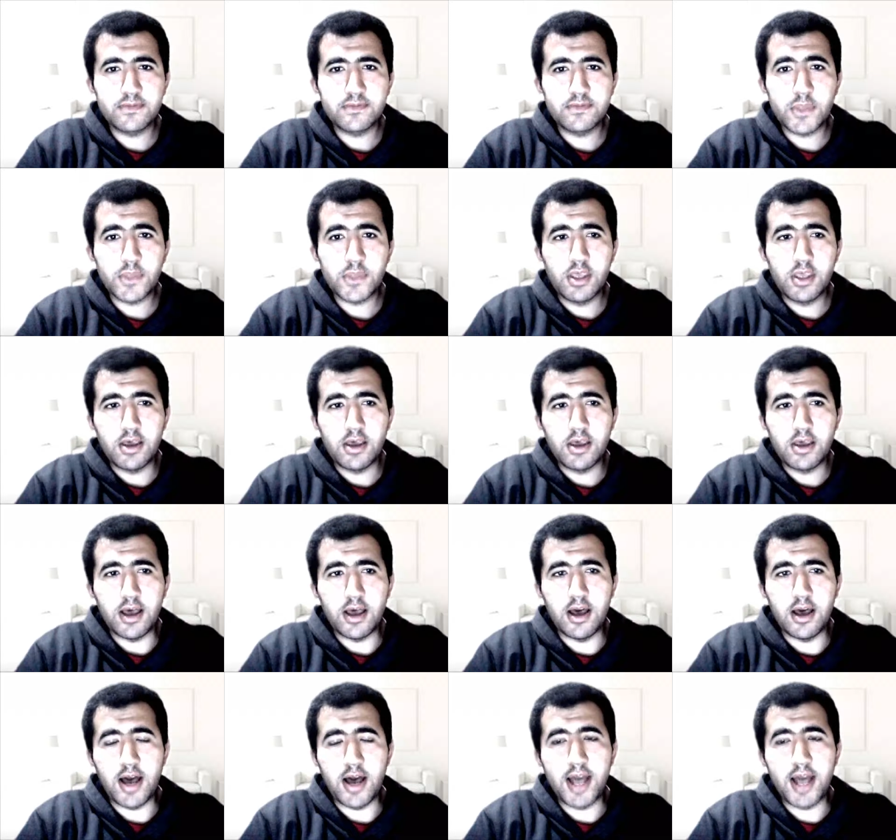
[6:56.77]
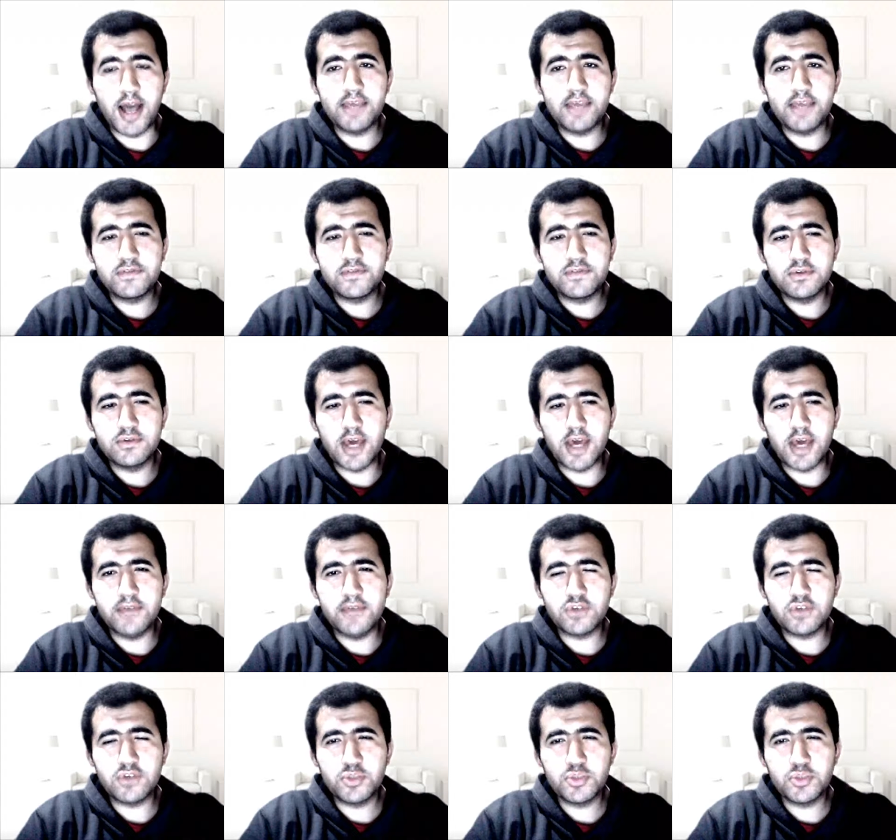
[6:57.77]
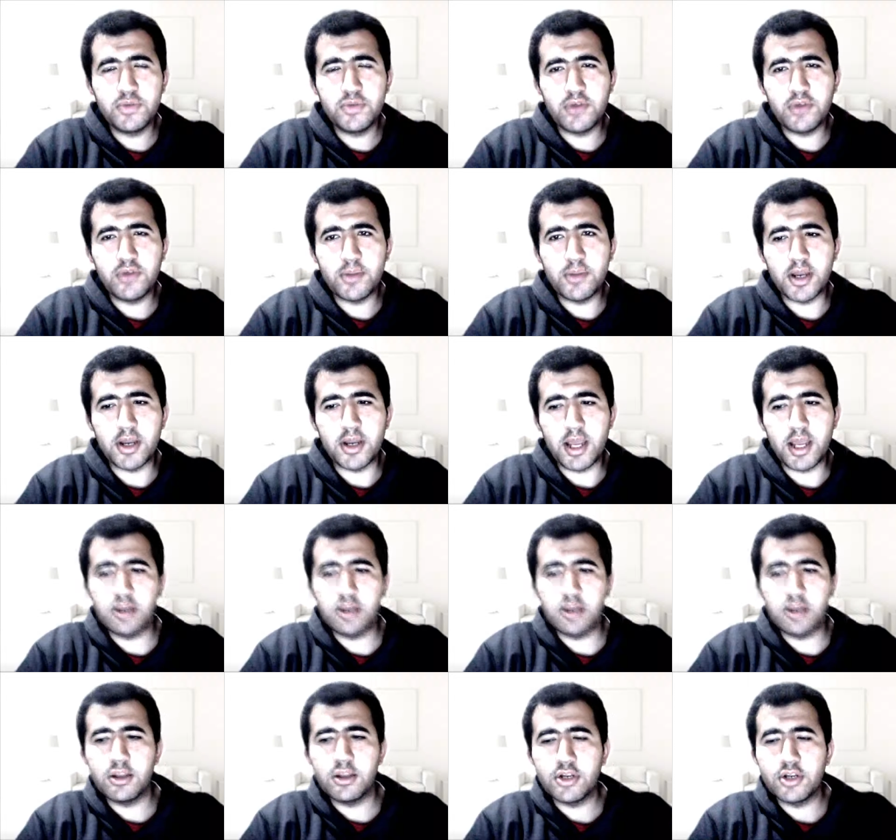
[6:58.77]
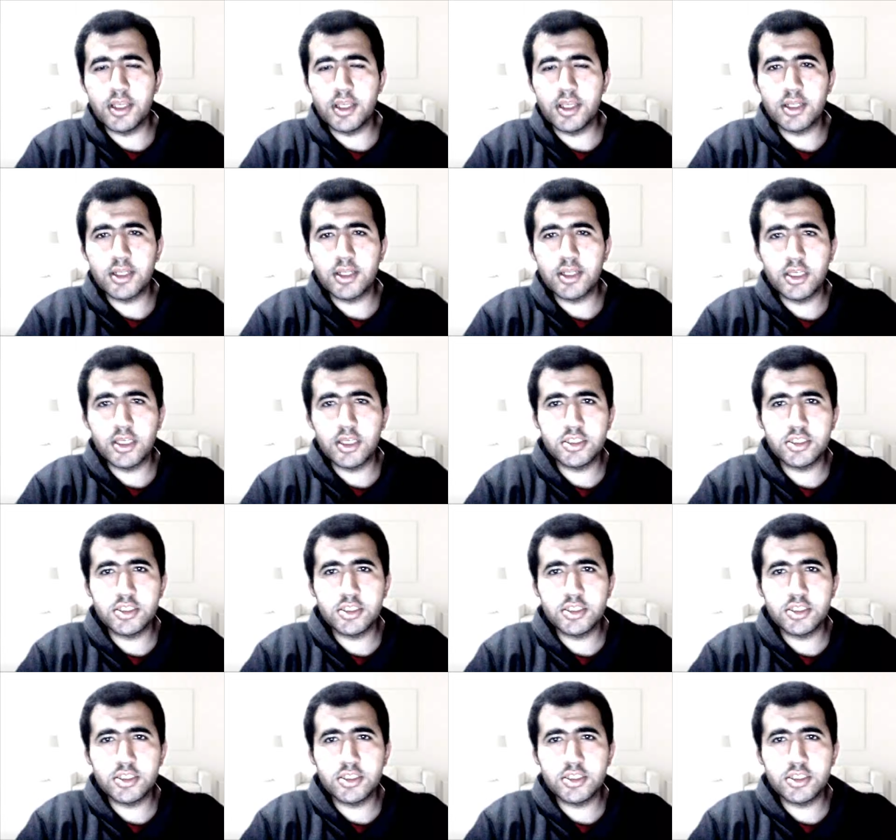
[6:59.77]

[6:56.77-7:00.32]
Uh, I have I've talked before about how to learn English.